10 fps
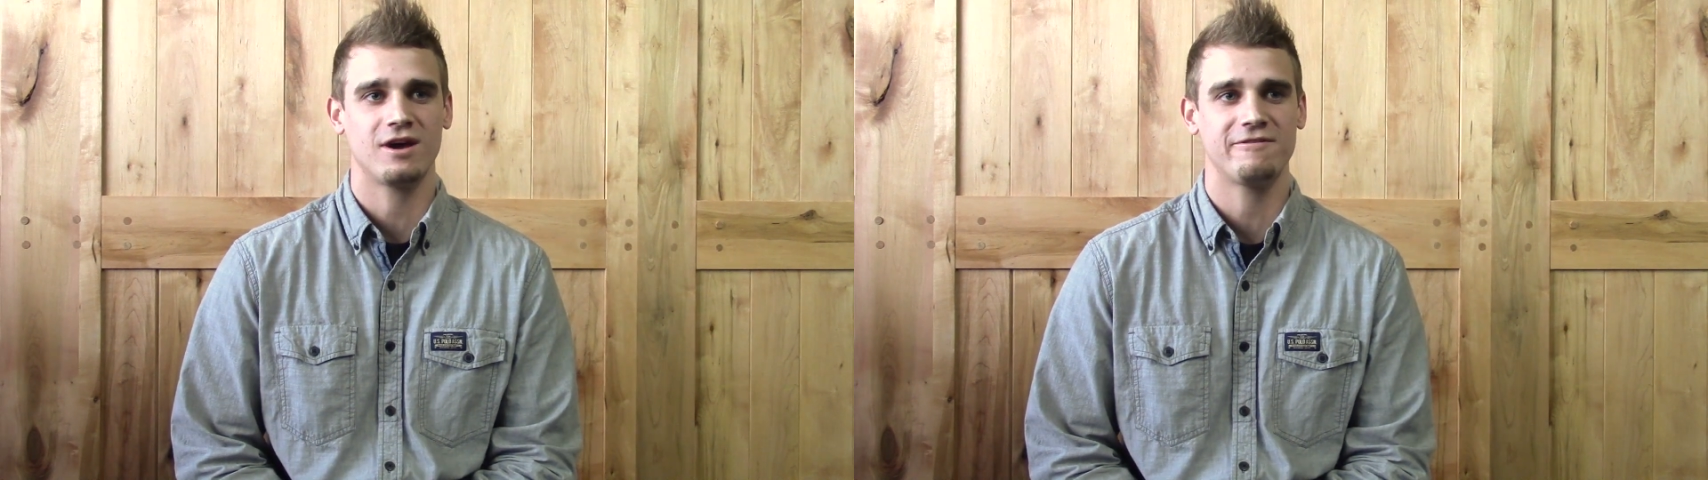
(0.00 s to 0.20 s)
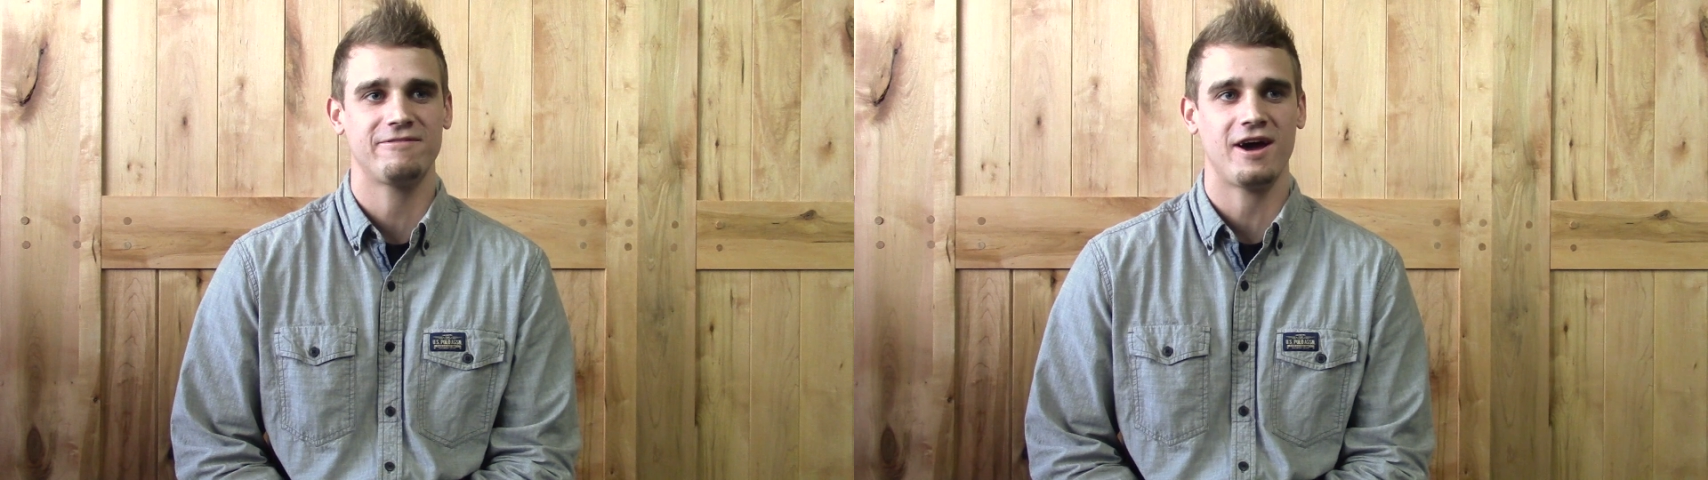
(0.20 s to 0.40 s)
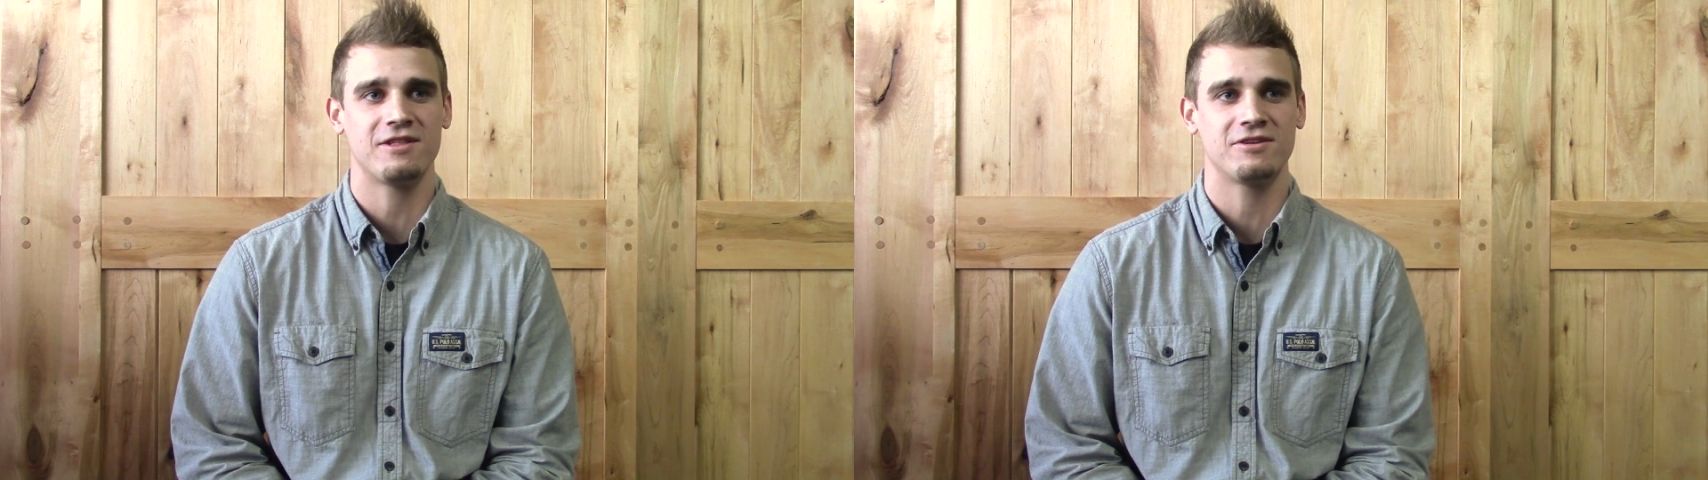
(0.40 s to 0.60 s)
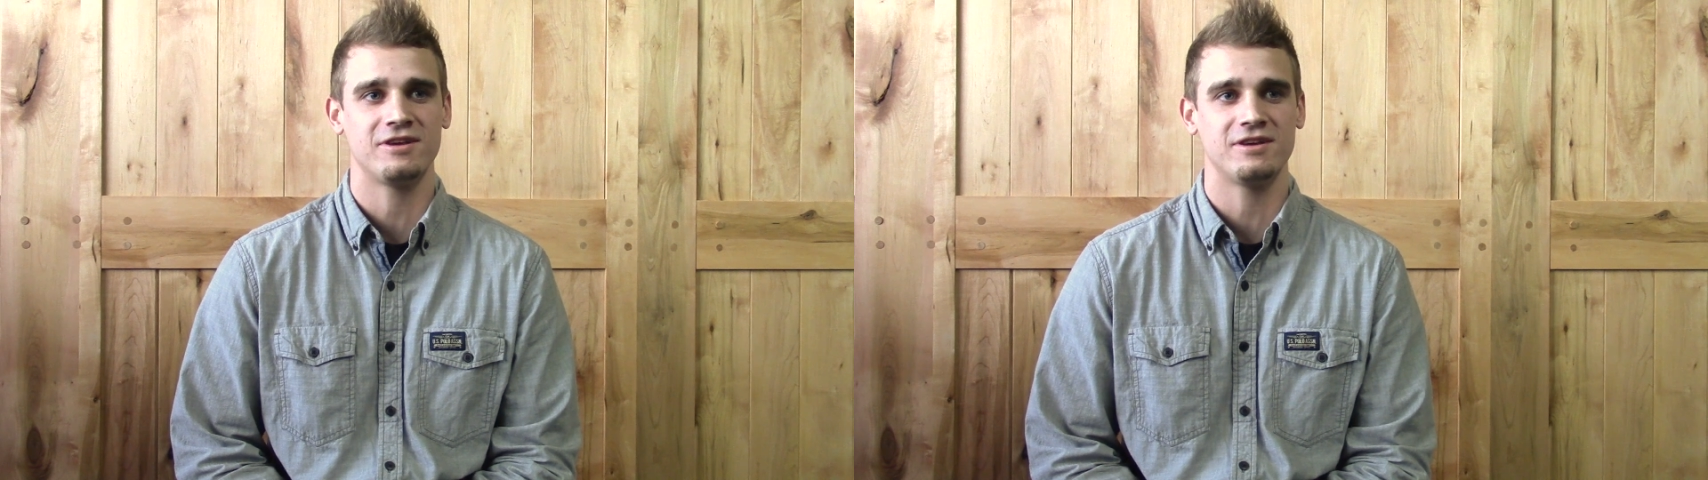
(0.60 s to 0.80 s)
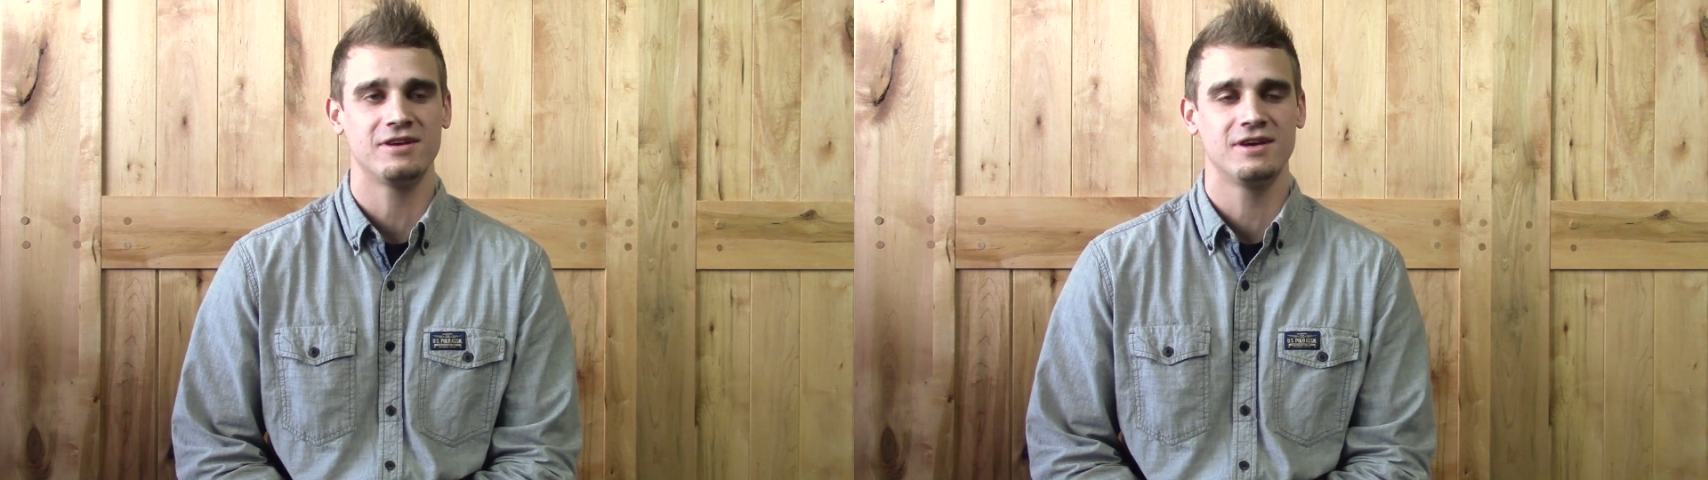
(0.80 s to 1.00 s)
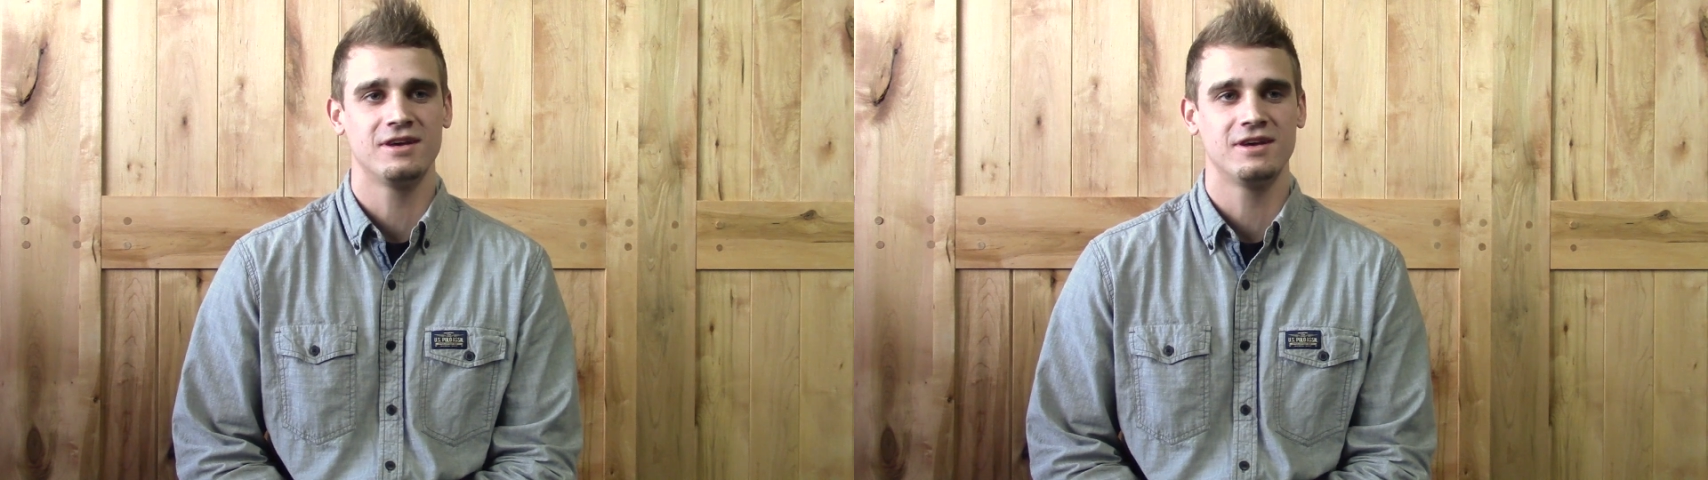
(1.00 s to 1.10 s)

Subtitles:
I finally